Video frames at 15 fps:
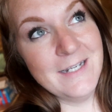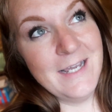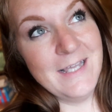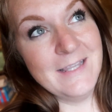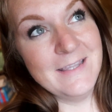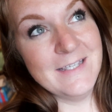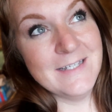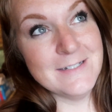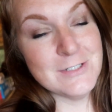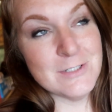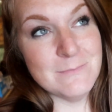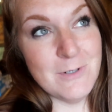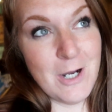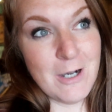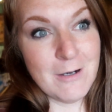And then
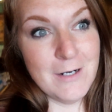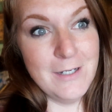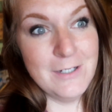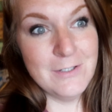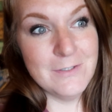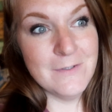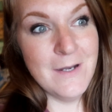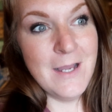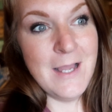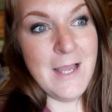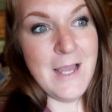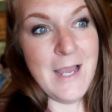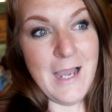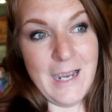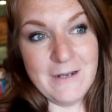tomorrow,
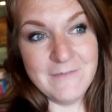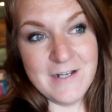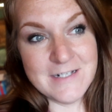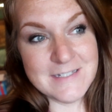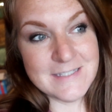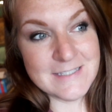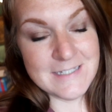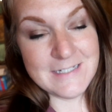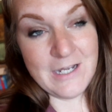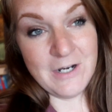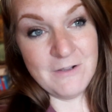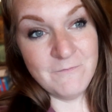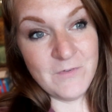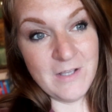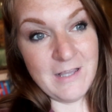I've got to sit down
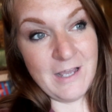and fill